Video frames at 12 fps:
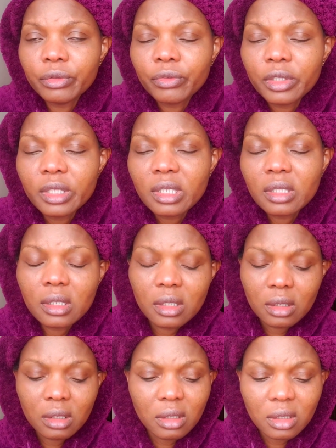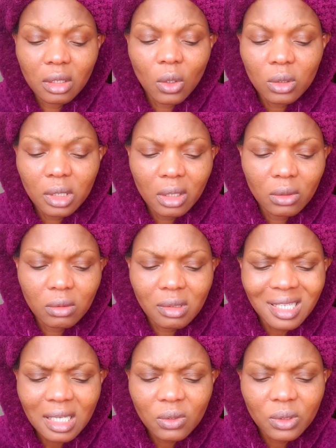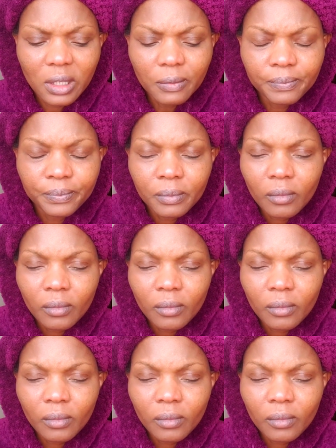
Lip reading: For instance, they did the lockdown on Saturday,